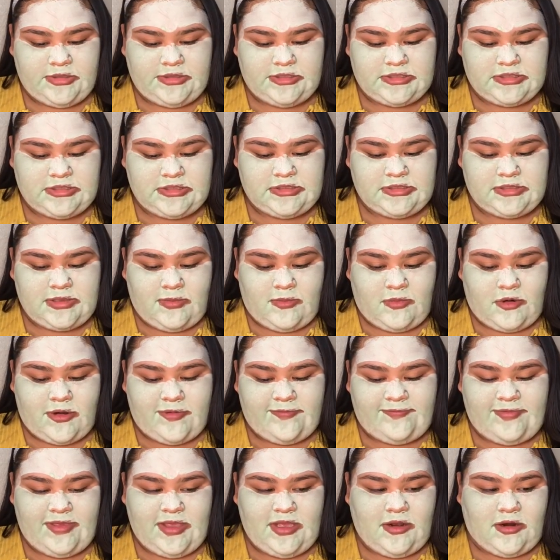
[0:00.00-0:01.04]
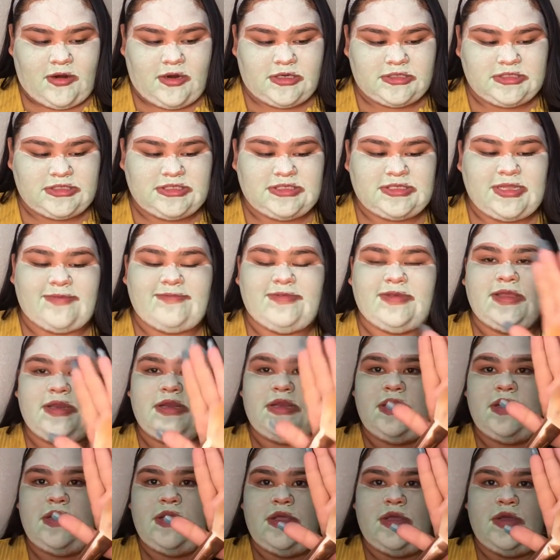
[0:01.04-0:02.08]
This is the Morphe
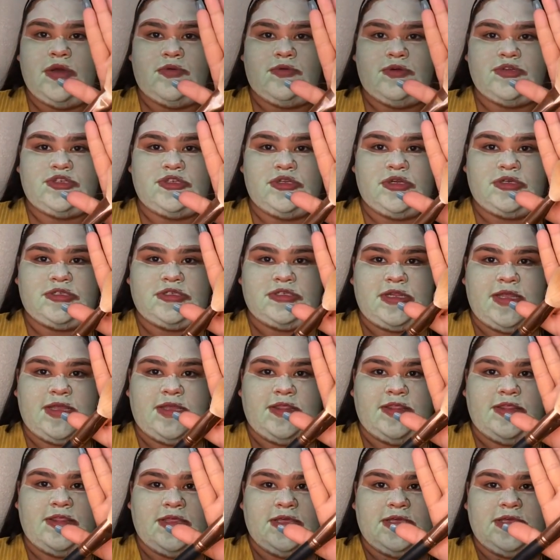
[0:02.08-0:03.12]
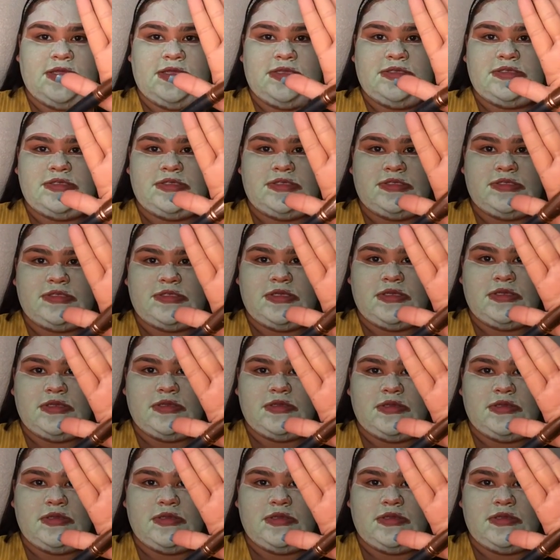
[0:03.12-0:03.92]
R7, which looks like this.